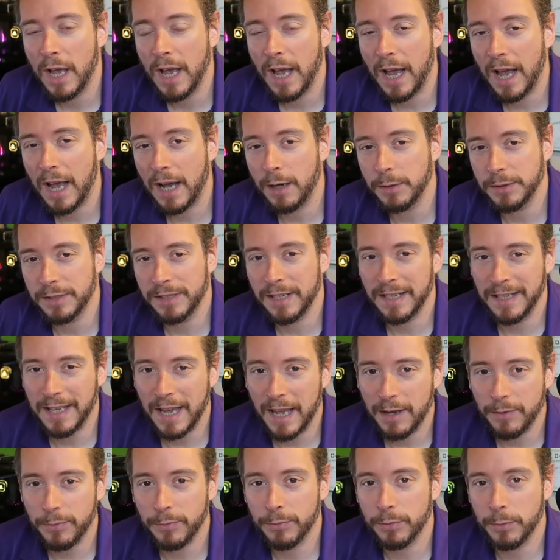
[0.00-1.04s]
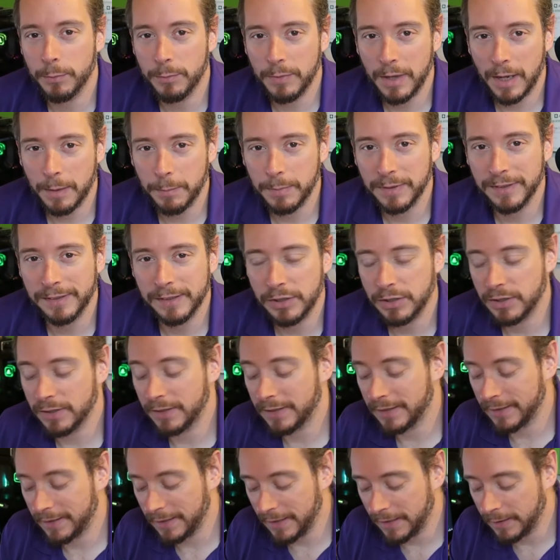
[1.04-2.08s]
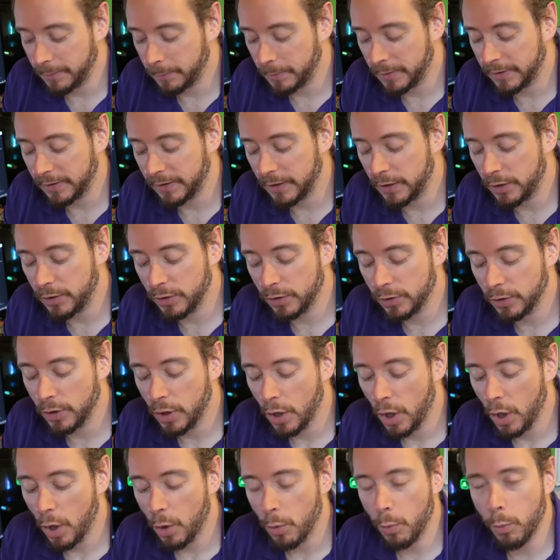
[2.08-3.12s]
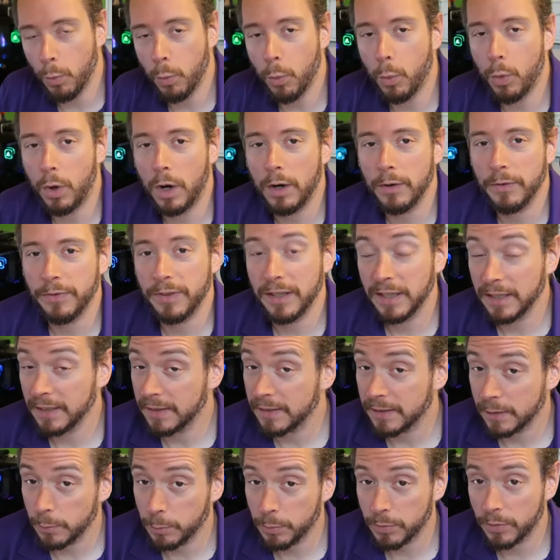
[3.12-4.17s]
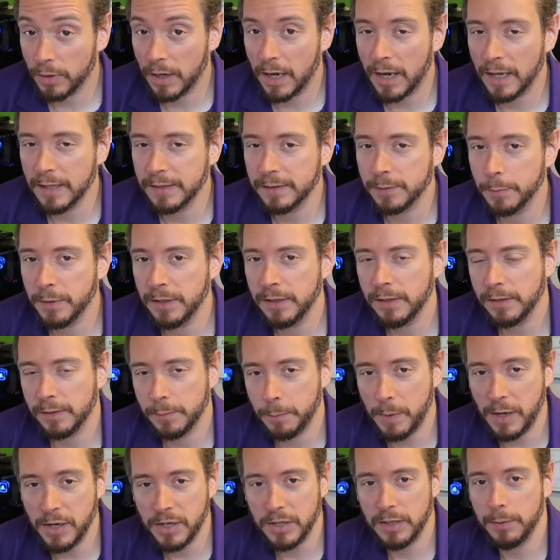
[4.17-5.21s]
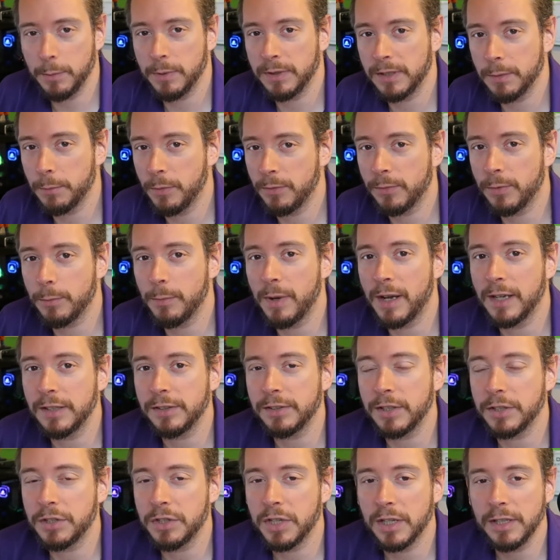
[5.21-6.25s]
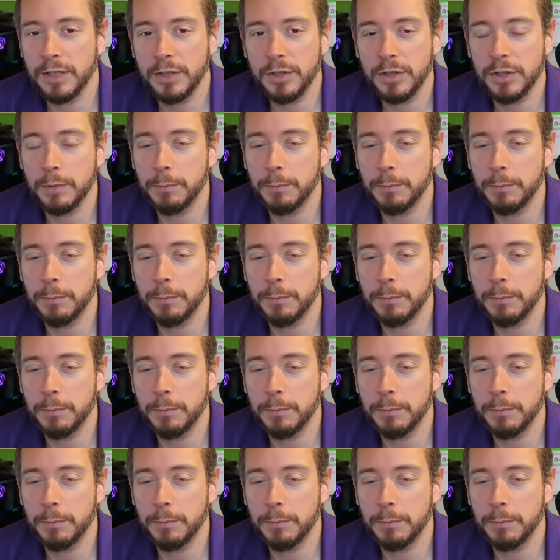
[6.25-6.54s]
how did I get from that position to this position, what things surprised me, especially with the Month of Mindset Challenge.